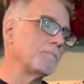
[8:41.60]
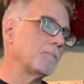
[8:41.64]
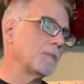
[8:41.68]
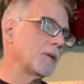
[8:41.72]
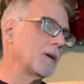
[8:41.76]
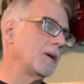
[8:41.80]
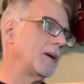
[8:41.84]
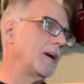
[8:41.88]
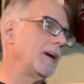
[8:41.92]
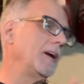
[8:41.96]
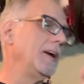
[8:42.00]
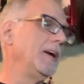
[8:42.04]

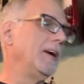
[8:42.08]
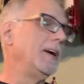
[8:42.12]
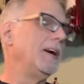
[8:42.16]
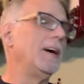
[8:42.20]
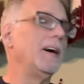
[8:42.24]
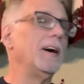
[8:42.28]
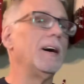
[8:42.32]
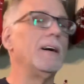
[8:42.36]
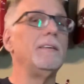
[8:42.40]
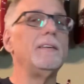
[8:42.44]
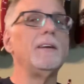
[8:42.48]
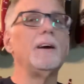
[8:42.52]
All
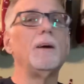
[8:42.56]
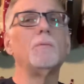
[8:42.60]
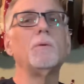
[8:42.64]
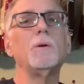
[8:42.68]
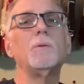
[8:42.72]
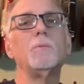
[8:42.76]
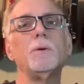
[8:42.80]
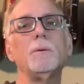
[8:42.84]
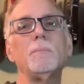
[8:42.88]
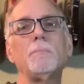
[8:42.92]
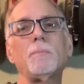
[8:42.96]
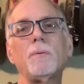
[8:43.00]
right. Now,
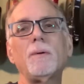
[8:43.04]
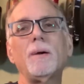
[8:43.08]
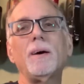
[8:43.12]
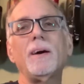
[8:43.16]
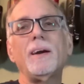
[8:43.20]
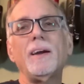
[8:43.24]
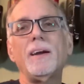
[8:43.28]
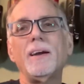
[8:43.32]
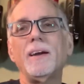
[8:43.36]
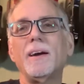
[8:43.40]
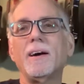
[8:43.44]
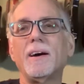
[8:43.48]
when we
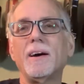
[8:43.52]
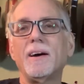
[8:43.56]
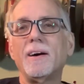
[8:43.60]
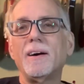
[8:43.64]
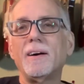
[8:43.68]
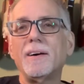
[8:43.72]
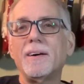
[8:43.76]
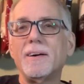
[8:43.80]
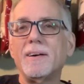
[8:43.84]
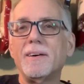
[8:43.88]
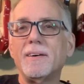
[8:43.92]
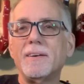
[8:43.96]
play
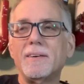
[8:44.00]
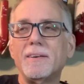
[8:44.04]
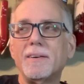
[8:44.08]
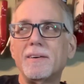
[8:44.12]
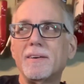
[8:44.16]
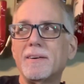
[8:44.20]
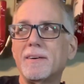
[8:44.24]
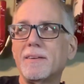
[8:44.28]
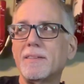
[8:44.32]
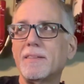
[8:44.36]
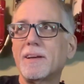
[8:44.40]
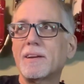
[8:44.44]

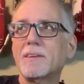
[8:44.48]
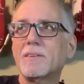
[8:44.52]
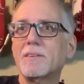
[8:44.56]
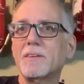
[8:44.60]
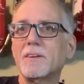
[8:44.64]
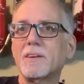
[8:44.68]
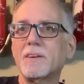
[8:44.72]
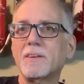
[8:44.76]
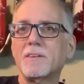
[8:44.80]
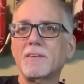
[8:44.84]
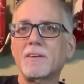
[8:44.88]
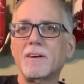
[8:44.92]

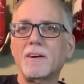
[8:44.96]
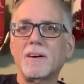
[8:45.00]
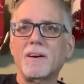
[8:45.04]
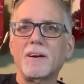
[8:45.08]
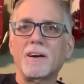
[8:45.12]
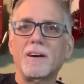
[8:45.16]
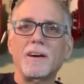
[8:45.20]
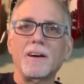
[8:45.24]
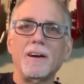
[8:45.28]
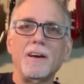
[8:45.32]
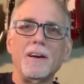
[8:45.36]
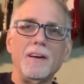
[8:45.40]
electric
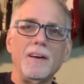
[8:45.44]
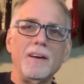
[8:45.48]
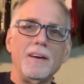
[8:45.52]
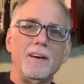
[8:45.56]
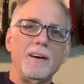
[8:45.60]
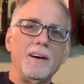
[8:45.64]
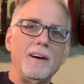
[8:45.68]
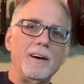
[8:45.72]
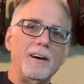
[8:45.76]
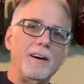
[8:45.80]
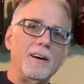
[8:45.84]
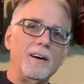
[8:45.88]
guitar
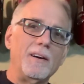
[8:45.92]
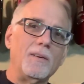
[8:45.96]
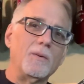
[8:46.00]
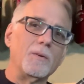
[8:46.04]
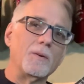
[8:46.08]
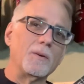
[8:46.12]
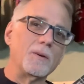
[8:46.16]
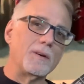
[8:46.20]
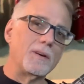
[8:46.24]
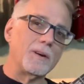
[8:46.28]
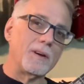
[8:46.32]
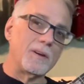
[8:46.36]

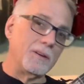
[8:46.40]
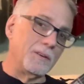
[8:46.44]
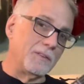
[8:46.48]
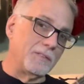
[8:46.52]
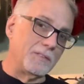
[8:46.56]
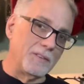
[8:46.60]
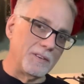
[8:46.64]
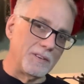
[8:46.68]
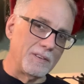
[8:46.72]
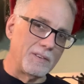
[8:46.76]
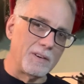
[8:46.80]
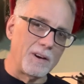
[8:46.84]
or
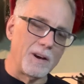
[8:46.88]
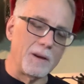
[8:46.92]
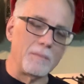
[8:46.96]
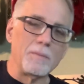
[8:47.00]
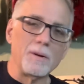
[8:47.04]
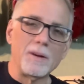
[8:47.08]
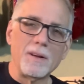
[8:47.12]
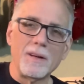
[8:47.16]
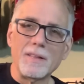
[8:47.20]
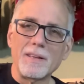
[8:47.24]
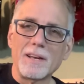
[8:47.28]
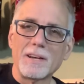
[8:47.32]
acoustic guitar,
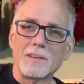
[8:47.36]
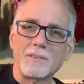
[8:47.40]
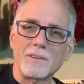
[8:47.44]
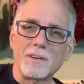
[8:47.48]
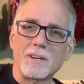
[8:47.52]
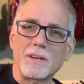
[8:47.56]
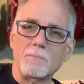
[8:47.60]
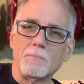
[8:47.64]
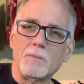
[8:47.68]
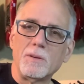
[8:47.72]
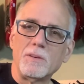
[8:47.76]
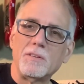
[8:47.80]
but electric
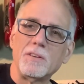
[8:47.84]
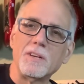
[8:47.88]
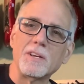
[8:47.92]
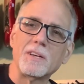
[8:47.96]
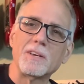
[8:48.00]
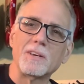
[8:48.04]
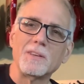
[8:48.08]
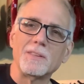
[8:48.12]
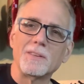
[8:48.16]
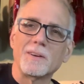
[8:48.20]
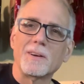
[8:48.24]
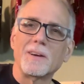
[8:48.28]
in
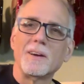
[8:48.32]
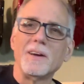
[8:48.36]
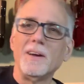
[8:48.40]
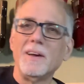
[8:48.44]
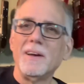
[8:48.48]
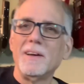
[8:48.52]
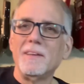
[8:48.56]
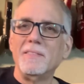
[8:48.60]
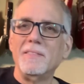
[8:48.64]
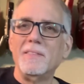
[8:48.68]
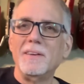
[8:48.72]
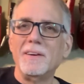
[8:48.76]
particular,
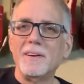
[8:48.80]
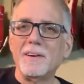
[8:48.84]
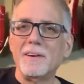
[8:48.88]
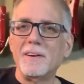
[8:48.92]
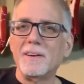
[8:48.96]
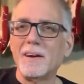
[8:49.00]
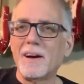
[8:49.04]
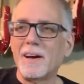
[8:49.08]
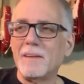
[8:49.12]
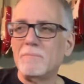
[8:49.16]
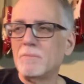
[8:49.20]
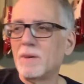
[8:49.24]

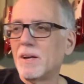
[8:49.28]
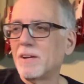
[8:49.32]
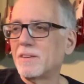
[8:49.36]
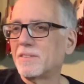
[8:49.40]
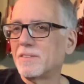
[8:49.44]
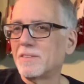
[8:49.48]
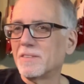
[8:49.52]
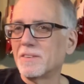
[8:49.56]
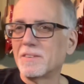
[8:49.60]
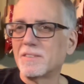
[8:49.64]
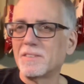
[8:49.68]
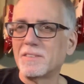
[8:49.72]
I
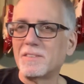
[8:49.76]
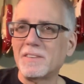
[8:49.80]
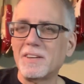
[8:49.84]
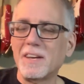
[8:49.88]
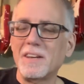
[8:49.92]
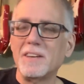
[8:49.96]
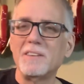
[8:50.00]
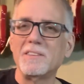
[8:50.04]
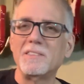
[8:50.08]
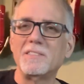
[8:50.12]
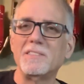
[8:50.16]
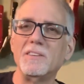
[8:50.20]
mentioned there's a
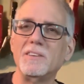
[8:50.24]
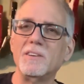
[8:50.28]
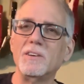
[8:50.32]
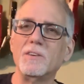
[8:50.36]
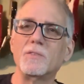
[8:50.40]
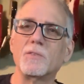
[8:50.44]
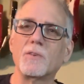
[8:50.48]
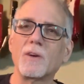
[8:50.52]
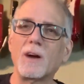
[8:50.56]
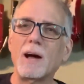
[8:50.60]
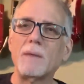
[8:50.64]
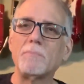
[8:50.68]
tendency to
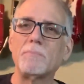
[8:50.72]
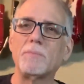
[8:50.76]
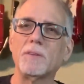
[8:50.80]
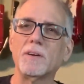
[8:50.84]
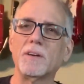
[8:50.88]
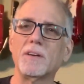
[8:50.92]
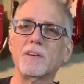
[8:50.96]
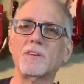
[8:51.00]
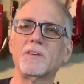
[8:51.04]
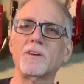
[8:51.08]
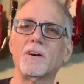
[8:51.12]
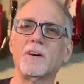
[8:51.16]
drop the
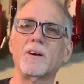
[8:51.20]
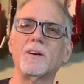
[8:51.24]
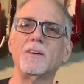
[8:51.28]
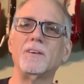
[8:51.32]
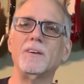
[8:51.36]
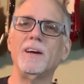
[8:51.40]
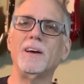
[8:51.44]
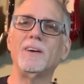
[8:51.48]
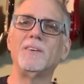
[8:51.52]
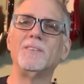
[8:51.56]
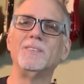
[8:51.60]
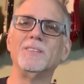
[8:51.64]
guitar
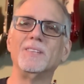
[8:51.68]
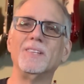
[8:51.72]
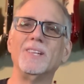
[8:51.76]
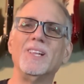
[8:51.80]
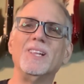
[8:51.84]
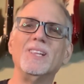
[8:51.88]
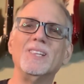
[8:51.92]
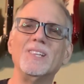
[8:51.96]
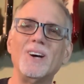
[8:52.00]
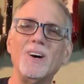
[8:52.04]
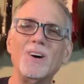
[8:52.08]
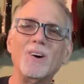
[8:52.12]
down
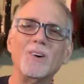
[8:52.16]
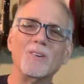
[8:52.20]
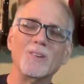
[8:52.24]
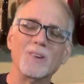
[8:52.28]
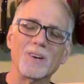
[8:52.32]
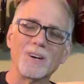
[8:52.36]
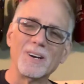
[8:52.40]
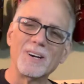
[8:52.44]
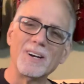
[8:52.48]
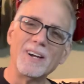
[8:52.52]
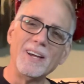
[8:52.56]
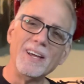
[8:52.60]

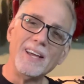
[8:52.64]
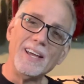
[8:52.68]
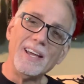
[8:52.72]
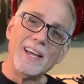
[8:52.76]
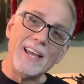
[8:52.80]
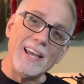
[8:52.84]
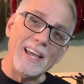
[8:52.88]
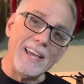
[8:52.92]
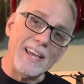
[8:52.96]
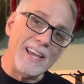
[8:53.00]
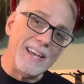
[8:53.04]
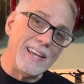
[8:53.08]
lower,
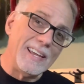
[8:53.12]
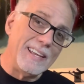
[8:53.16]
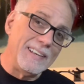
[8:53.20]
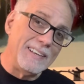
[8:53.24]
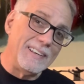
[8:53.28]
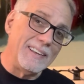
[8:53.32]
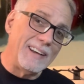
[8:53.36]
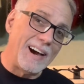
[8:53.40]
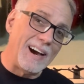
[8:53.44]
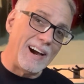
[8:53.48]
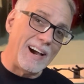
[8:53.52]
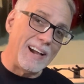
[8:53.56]

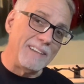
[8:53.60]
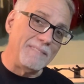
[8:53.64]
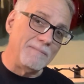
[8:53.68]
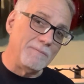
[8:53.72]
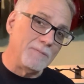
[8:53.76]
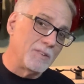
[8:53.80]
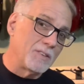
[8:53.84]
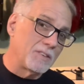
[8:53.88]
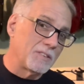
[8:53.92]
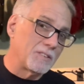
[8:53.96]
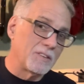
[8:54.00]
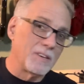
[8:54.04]
and I'm
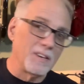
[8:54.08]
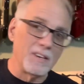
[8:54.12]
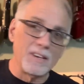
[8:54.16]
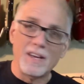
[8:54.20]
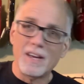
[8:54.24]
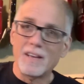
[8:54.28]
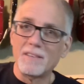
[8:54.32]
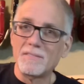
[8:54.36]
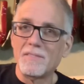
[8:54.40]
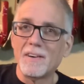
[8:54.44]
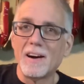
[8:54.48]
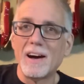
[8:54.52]
just going to
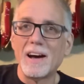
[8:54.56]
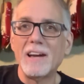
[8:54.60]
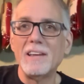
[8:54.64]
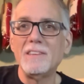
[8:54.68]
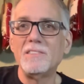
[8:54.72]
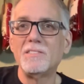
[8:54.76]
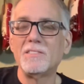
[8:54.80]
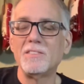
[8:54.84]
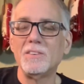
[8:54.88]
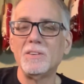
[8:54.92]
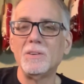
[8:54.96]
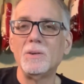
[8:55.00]

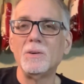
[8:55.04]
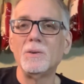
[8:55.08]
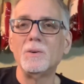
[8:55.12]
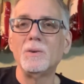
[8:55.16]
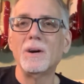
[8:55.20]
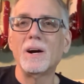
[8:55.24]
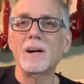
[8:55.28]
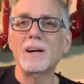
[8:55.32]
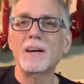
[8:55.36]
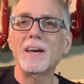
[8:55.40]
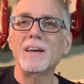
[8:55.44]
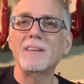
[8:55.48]
advise you
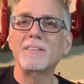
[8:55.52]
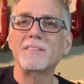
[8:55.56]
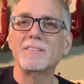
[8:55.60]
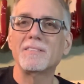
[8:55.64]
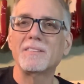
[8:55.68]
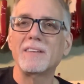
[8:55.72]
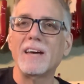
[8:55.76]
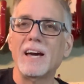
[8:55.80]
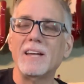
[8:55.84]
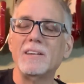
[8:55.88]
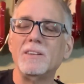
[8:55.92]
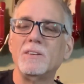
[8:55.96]
against
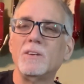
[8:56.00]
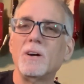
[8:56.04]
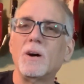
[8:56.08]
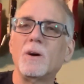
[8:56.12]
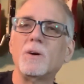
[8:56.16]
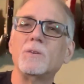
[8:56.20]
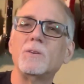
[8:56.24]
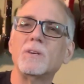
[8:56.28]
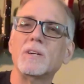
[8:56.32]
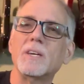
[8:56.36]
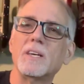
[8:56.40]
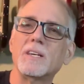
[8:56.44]
that.
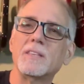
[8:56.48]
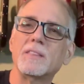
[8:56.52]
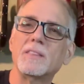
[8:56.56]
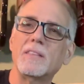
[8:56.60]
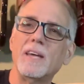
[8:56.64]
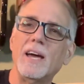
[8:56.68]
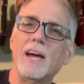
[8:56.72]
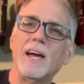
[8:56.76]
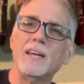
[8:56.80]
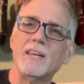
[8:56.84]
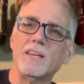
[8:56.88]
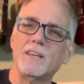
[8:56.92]
Don't get
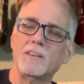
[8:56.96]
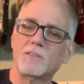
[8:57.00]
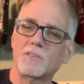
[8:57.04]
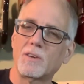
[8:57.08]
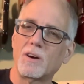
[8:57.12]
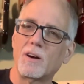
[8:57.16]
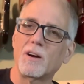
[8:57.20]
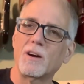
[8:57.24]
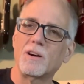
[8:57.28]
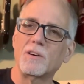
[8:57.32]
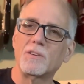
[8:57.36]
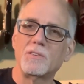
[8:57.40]
that
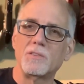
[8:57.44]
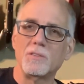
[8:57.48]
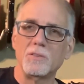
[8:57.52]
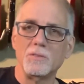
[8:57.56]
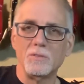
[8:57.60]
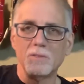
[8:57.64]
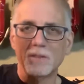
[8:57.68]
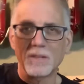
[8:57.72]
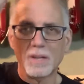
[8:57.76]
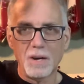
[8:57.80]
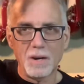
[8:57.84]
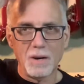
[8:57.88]
guitar too
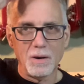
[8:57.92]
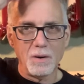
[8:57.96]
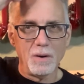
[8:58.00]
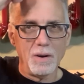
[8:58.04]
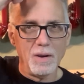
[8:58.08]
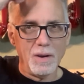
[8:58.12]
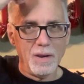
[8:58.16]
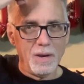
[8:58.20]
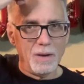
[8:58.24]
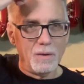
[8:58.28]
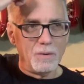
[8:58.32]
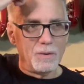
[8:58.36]
low.
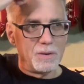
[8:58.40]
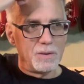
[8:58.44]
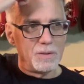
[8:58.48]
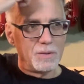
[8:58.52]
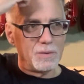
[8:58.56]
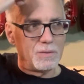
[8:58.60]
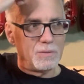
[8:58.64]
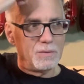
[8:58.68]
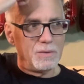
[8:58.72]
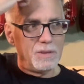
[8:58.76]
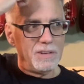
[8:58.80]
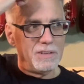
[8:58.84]
One of
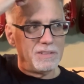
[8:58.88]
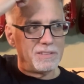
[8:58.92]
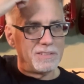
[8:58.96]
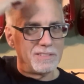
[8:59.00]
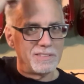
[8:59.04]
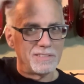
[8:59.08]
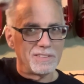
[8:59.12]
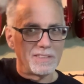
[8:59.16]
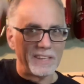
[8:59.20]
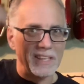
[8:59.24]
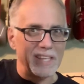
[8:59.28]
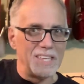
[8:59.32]
the
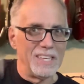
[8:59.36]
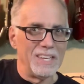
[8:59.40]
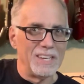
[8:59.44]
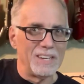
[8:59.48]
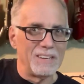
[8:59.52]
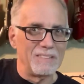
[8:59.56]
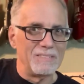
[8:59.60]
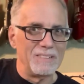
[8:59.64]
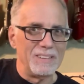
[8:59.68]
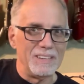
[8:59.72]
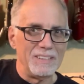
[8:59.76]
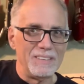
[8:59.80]
reasons I
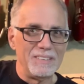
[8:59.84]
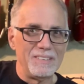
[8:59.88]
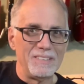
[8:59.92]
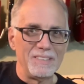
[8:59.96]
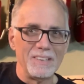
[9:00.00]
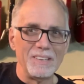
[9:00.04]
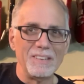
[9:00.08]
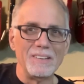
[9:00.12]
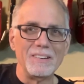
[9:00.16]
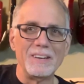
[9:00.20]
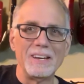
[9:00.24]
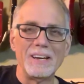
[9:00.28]
think we
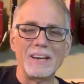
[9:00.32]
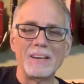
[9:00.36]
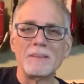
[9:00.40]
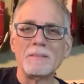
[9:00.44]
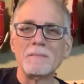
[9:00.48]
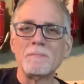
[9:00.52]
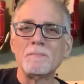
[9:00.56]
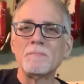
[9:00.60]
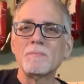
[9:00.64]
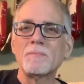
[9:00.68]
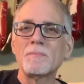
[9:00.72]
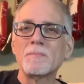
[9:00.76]
do it
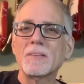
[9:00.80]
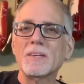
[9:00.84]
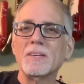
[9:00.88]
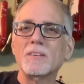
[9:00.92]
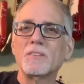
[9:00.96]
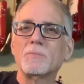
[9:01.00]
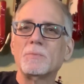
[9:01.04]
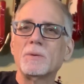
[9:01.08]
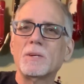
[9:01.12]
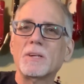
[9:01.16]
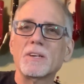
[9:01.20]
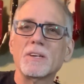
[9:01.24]
is
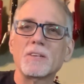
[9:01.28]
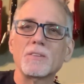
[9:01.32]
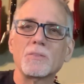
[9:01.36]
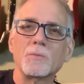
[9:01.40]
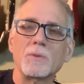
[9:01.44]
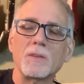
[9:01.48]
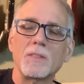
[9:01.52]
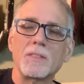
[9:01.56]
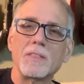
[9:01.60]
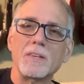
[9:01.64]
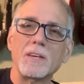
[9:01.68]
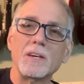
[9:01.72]
because
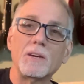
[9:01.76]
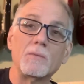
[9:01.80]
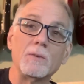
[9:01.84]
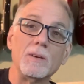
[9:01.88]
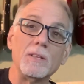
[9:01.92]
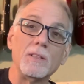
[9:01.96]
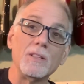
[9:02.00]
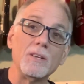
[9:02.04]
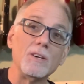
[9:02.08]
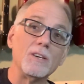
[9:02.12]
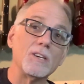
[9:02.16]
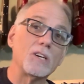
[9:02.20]
we think we
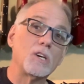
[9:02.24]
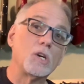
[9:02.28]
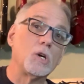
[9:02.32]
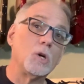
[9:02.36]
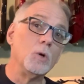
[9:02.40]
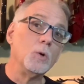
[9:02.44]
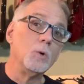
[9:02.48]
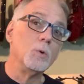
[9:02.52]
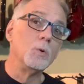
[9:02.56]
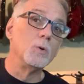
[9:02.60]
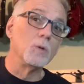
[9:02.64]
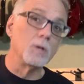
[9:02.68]
look
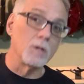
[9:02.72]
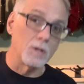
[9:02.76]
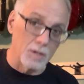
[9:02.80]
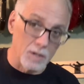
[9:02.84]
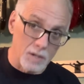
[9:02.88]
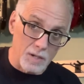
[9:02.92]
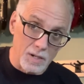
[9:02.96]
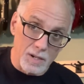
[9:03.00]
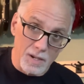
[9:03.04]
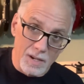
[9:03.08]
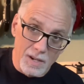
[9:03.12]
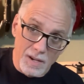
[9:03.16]

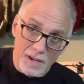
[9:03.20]
cooler